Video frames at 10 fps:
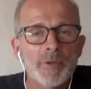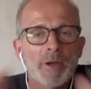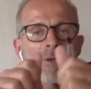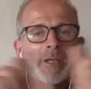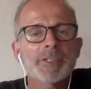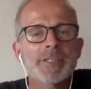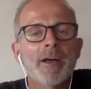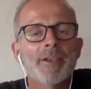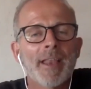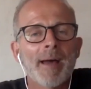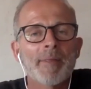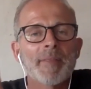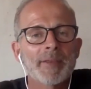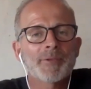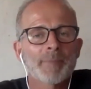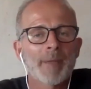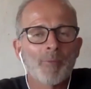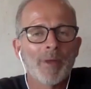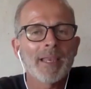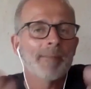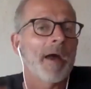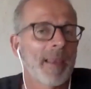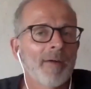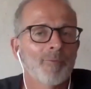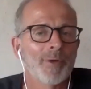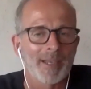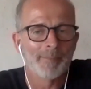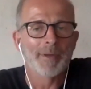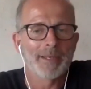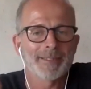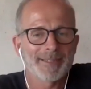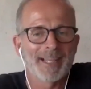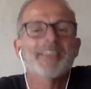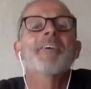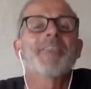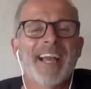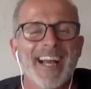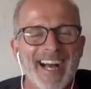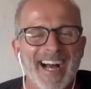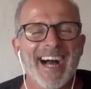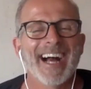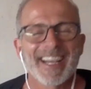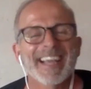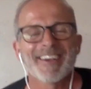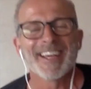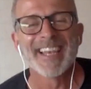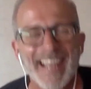Well, you just held it up and then you talked about William. I love William, but it's just like, no, carry on.